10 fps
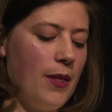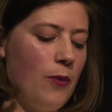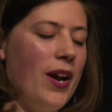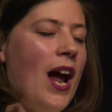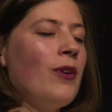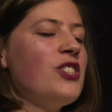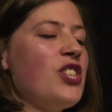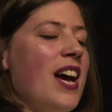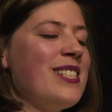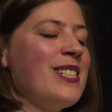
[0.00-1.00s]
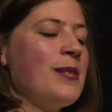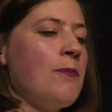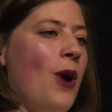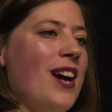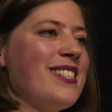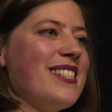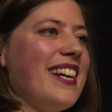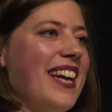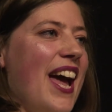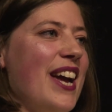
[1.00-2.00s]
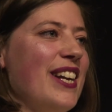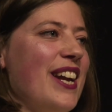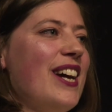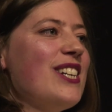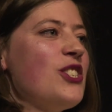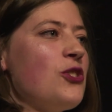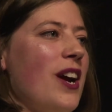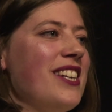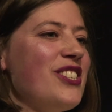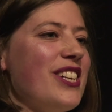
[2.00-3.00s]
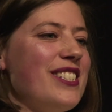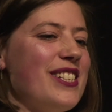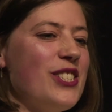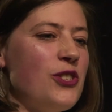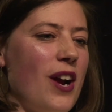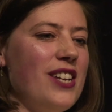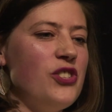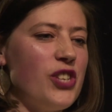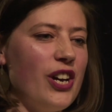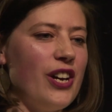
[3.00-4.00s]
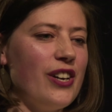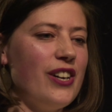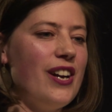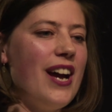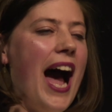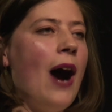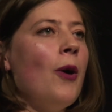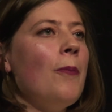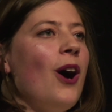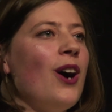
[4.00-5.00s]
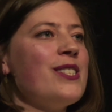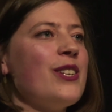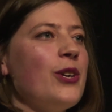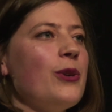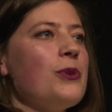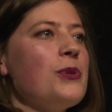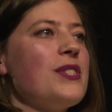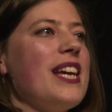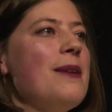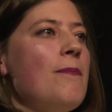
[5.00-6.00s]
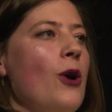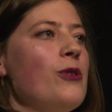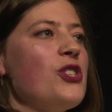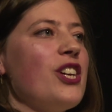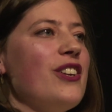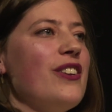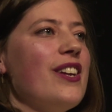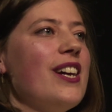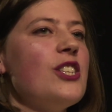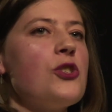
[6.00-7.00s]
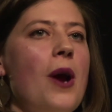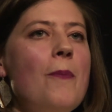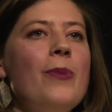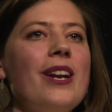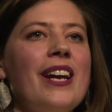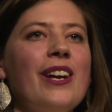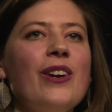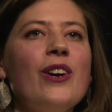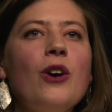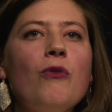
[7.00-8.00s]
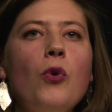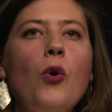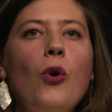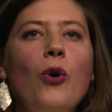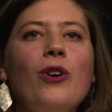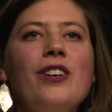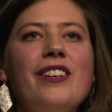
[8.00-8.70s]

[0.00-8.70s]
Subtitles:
When our chests press again, stranger to stranger, our particles in motion, trembling, raw,